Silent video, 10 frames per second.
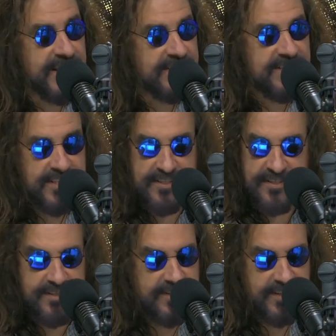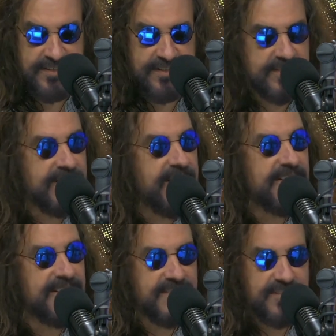That this is this
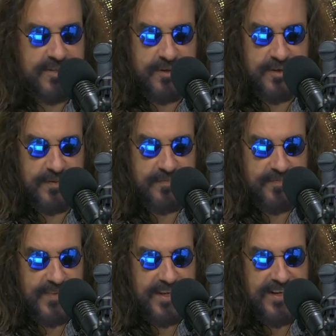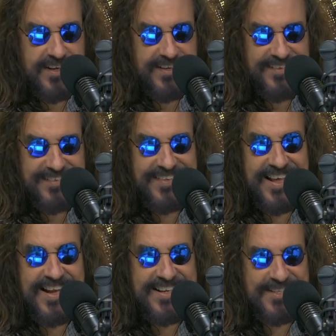wow, this is true. big dogs.
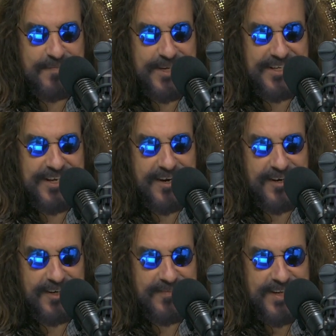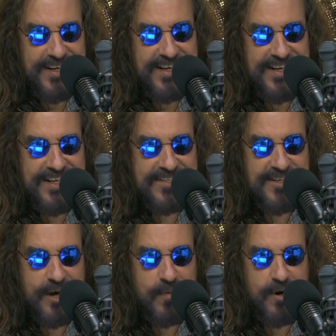That is a big dog. It is
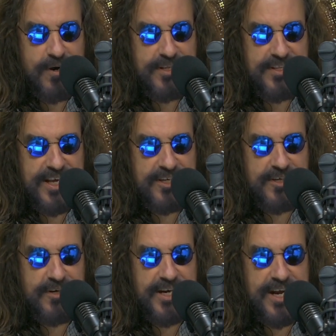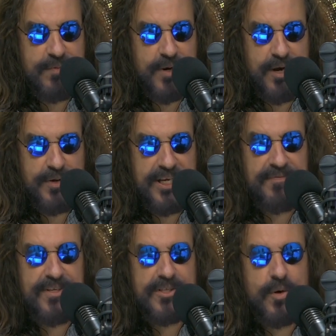noteworthy that during a road
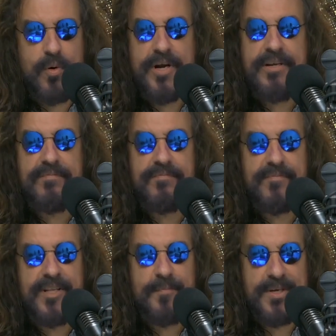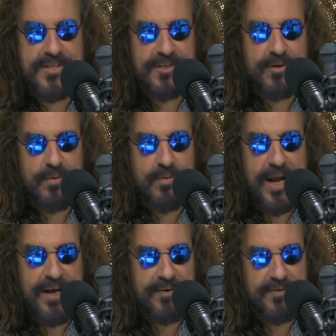inventory, the mystical
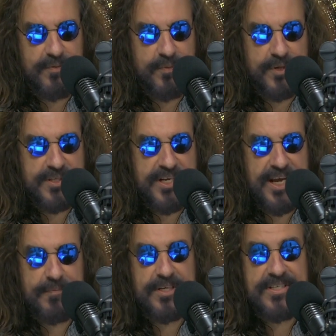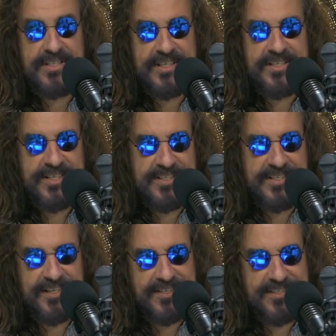route was named
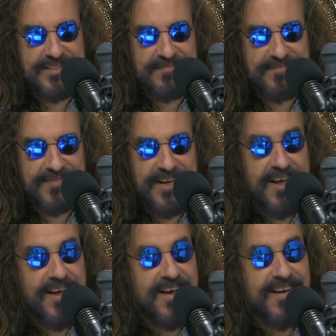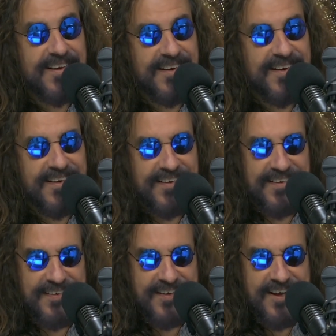666. Ugh. Uh
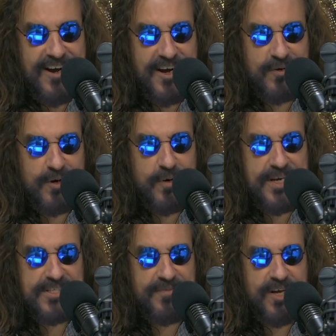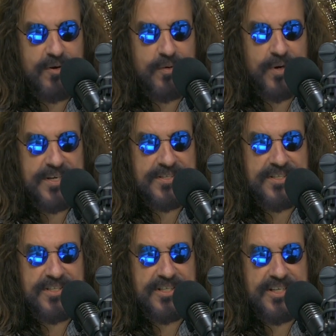huh. On request of local
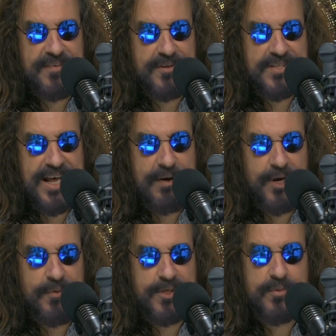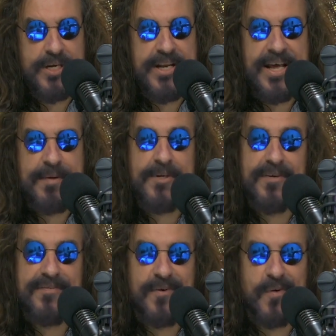residents, the Devil's Highway was renamed
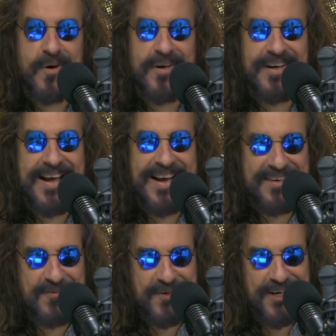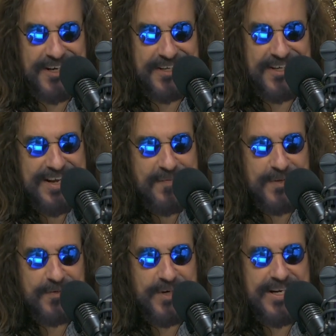491,
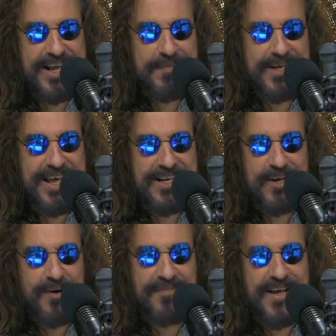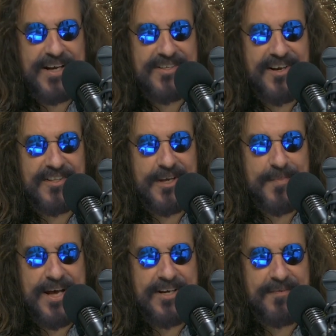but the renaming had no effect on the
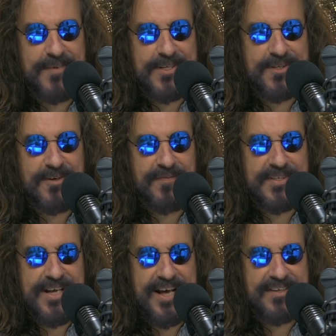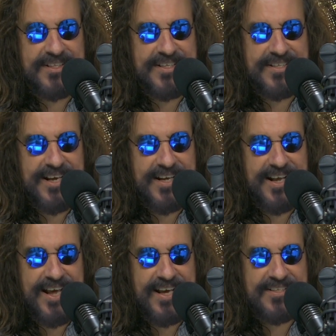amount of mystical fatalities
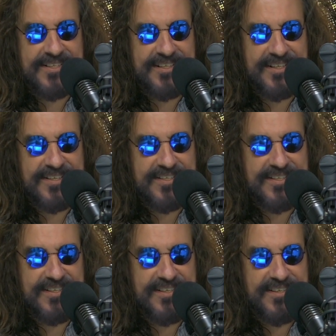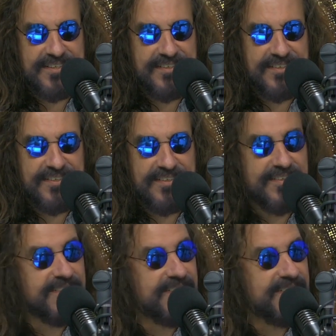and accidents. Wow.
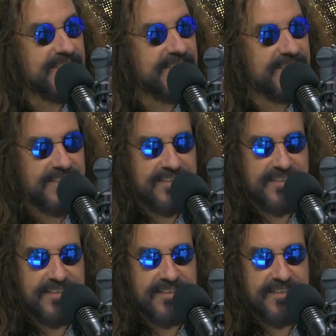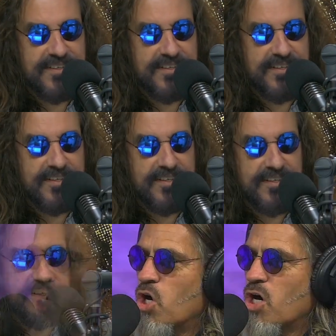Remember that movie in the 70s, The
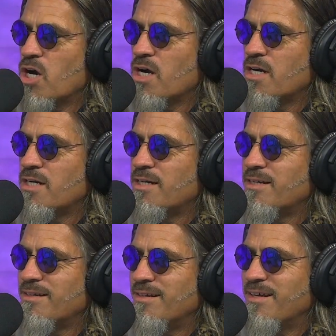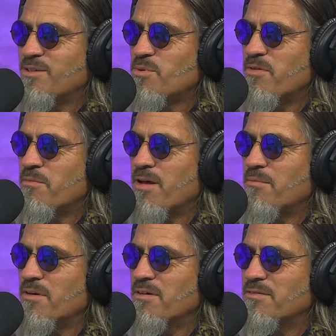Car? Yeah. Yeah, that's what it
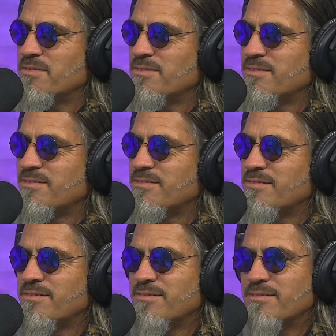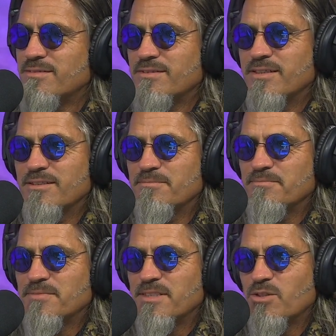reminded me of. Yeah. Yeah. yeah
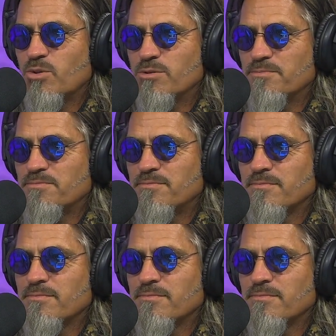Christine. Cool.